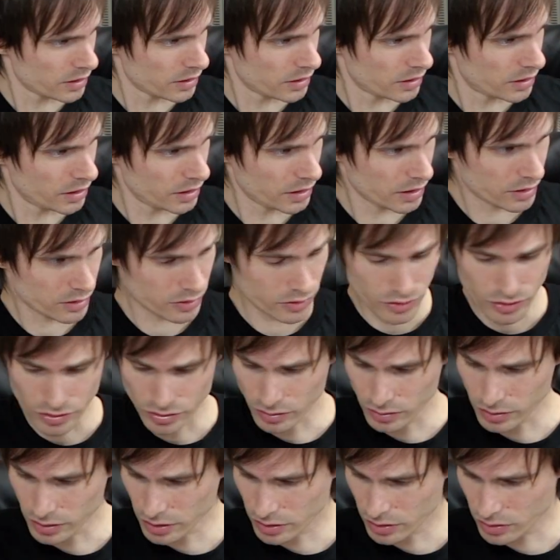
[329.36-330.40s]
The
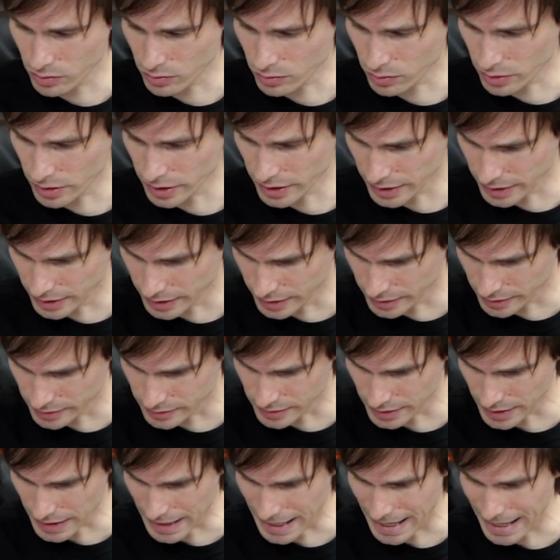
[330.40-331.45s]
controller cord
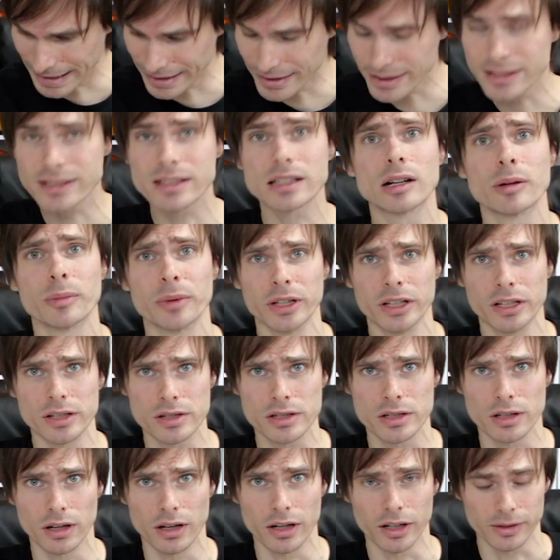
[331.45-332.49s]
is 80 centimeters
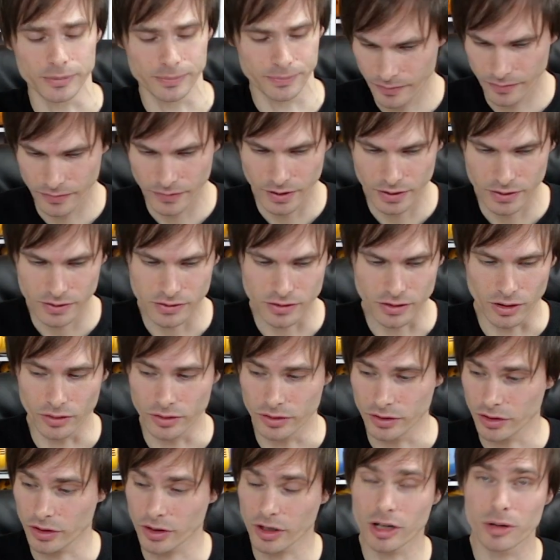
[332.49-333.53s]
long, so
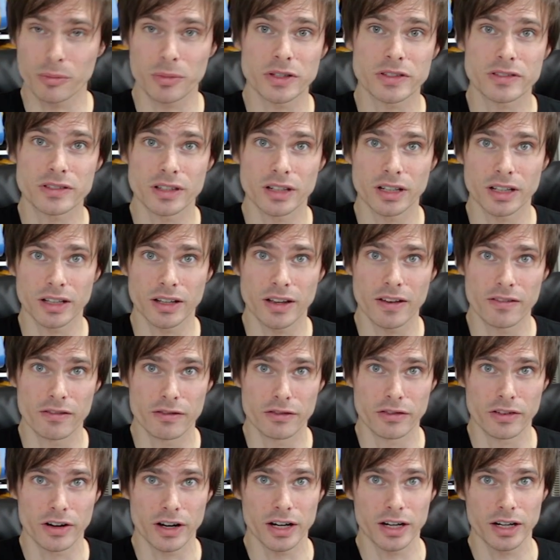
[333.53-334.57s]
you're going to be sitting
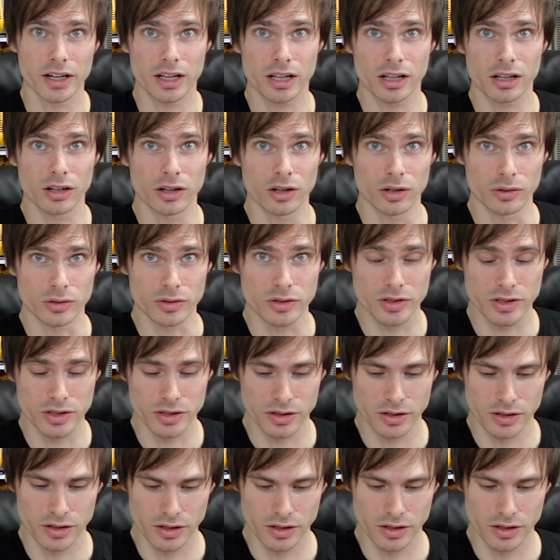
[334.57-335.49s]
very close